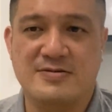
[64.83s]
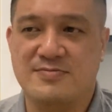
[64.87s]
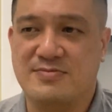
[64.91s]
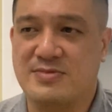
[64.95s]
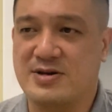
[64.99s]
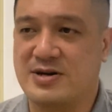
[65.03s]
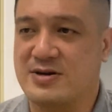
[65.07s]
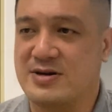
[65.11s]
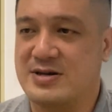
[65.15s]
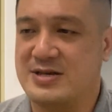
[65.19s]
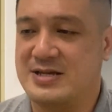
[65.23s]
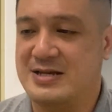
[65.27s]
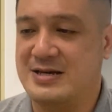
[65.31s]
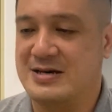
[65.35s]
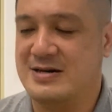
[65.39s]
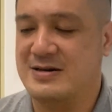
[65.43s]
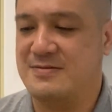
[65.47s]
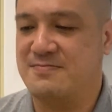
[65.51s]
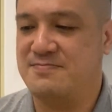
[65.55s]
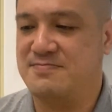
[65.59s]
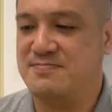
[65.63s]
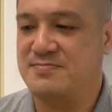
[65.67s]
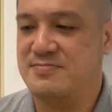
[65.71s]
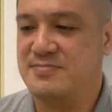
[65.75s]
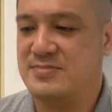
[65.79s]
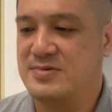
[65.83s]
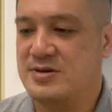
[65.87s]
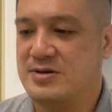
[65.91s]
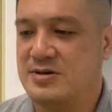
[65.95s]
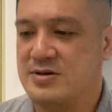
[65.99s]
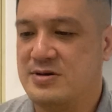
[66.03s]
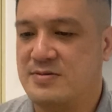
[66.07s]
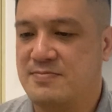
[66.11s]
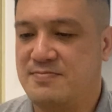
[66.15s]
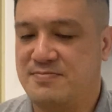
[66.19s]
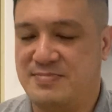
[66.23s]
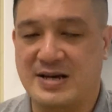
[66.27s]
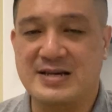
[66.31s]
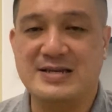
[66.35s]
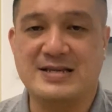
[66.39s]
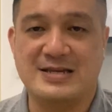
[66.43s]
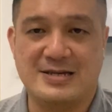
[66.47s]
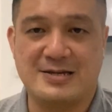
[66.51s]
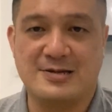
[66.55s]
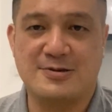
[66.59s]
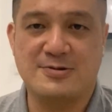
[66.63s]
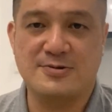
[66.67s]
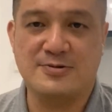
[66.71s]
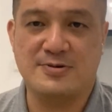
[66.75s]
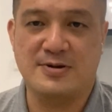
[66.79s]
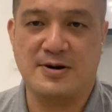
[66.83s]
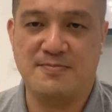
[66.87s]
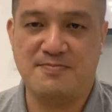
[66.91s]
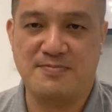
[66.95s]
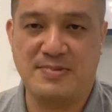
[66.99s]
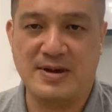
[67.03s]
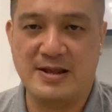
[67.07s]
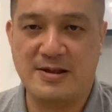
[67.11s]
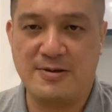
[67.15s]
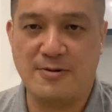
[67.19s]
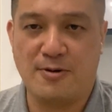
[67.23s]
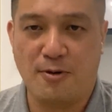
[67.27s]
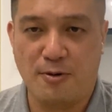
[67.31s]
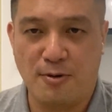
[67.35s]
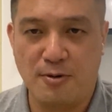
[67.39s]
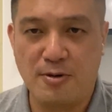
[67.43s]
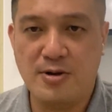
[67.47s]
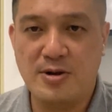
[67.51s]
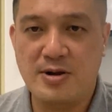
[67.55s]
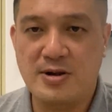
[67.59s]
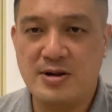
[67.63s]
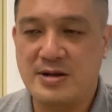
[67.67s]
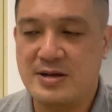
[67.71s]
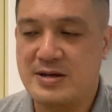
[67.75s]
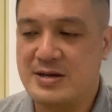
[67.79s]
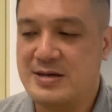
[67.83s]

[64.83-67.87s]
because the place is too a bit old.